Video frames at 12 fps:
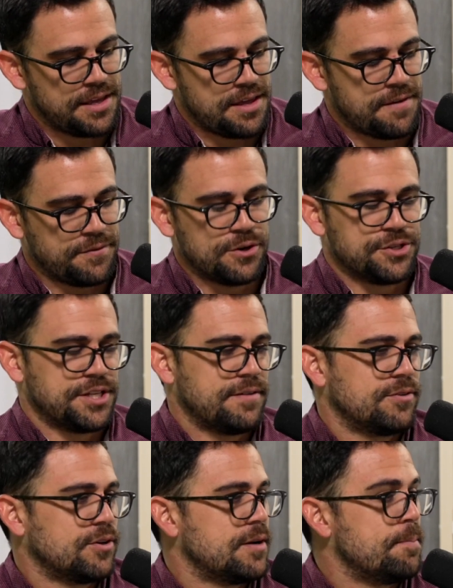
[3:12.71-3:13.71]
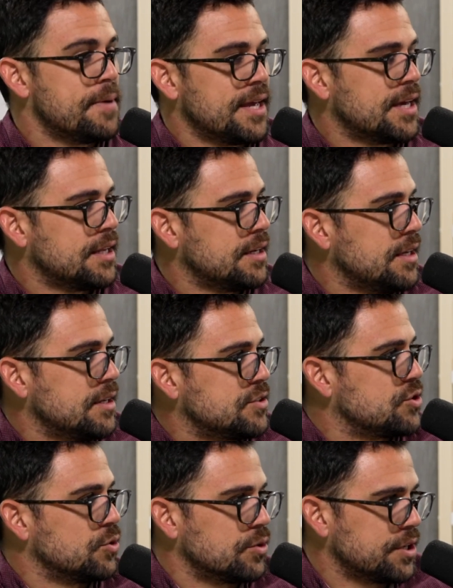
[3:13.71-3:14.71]
if there's ever a man in a
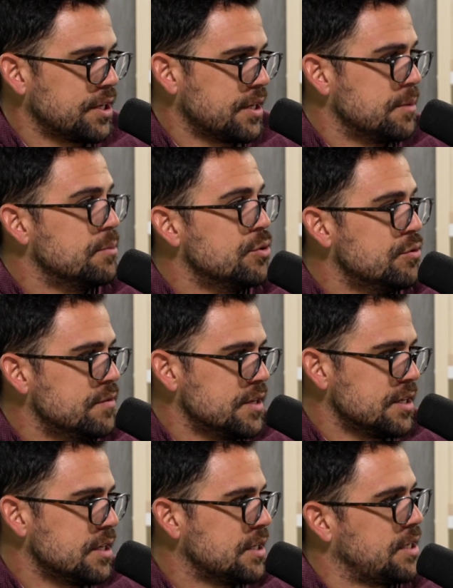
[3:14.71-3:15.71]
story, in a movie,